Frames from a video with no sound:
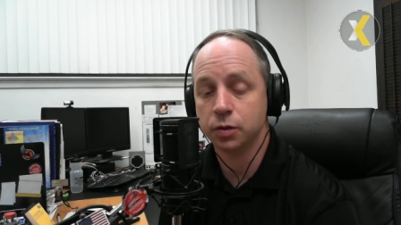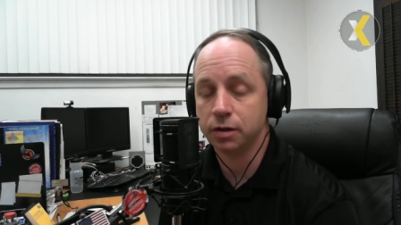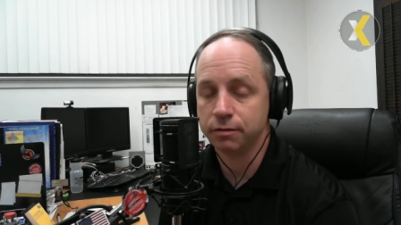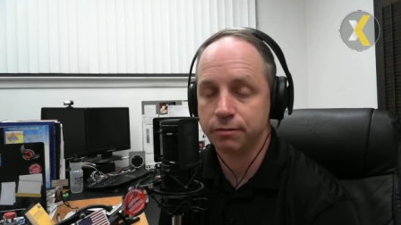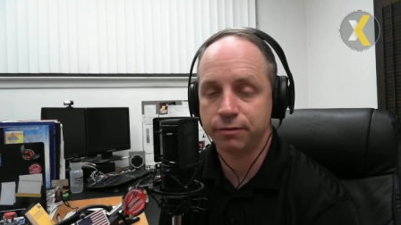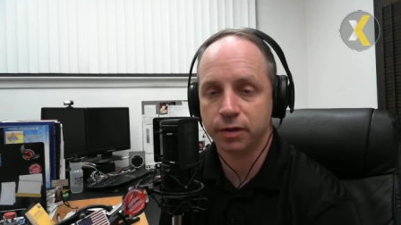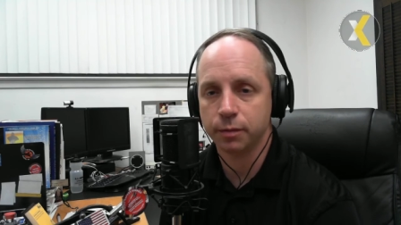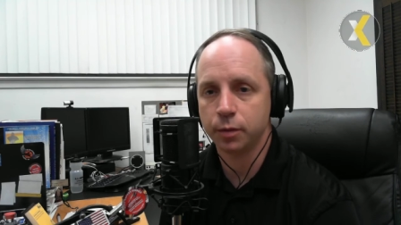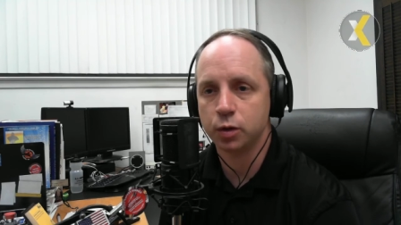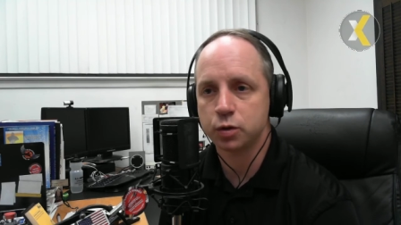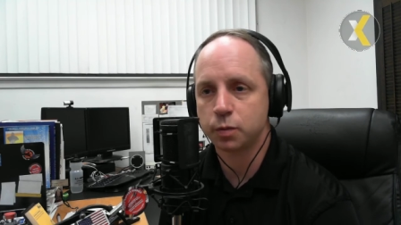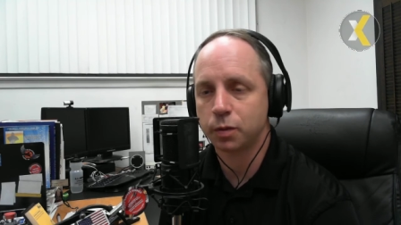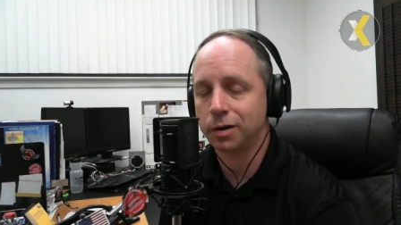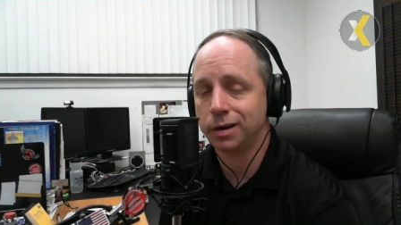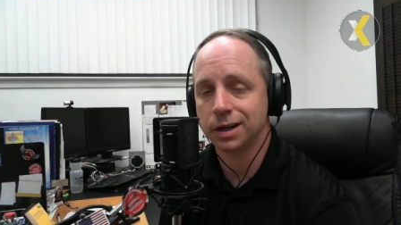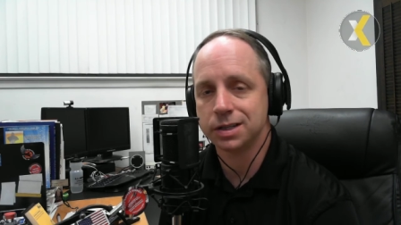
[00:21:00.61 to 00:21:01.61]
And for the most
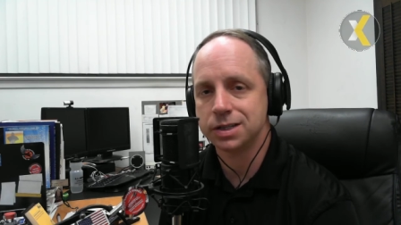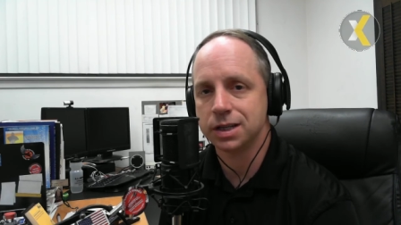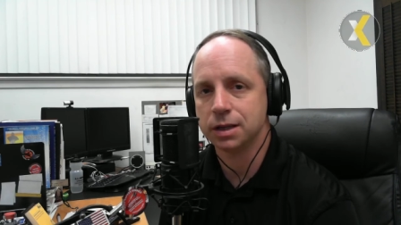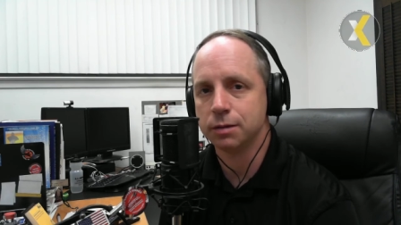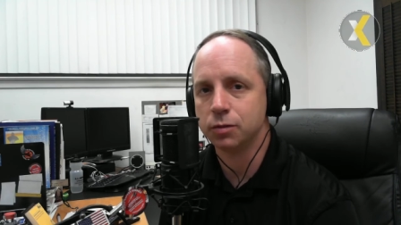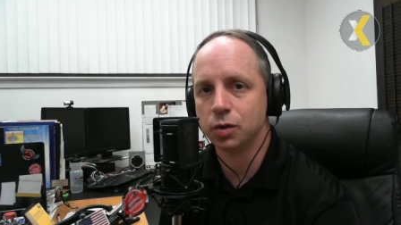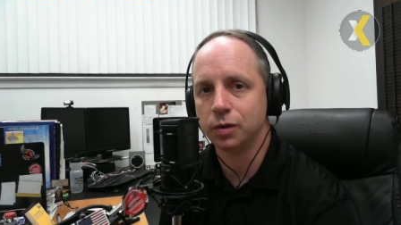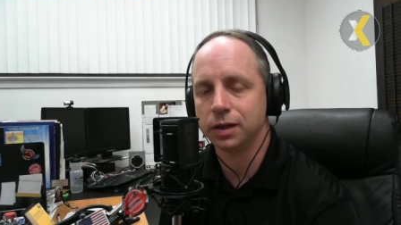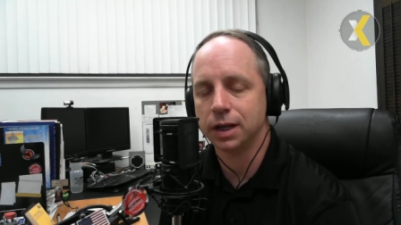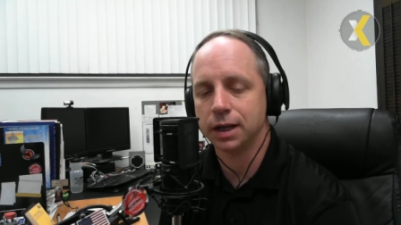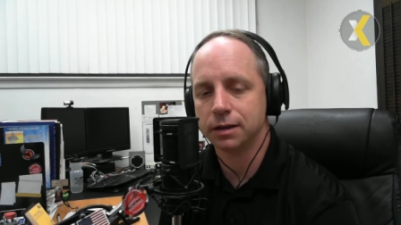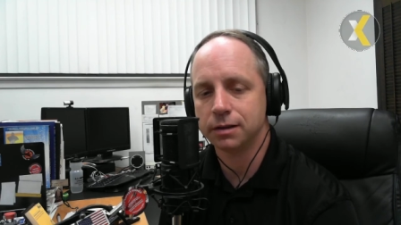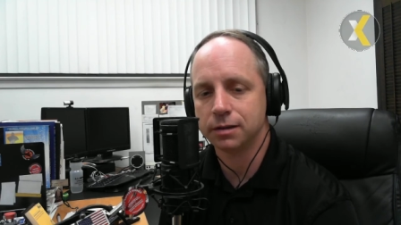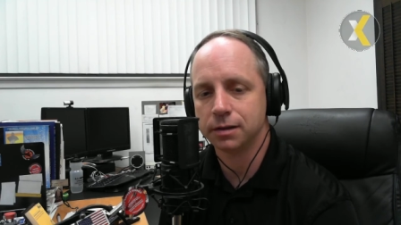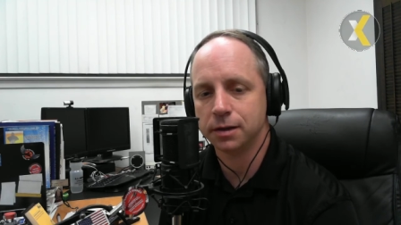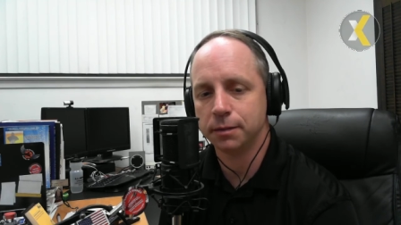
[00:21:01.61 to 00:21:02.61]
part, I see them doing
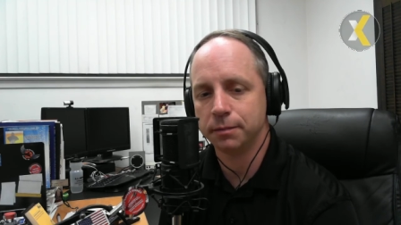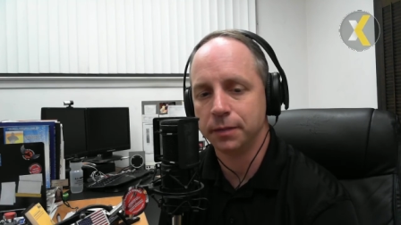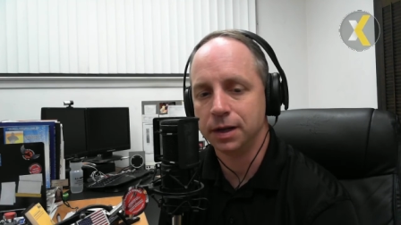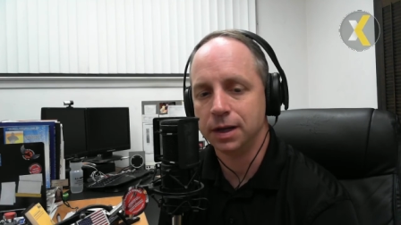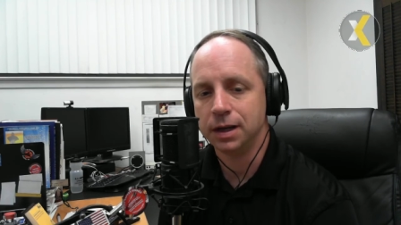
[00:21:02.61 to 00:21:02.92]
that um,